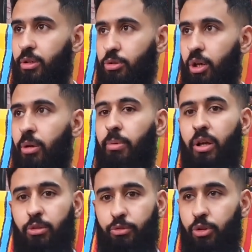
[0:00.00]
So I
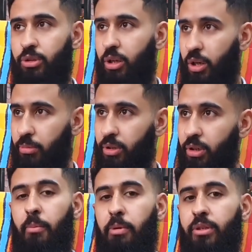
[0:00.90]
replied, of course, in Arabic.
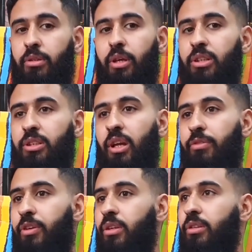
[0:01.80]
But his
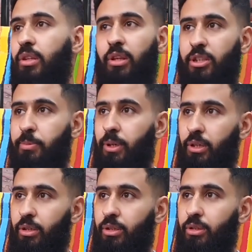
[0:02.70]
girlfriend did not speak.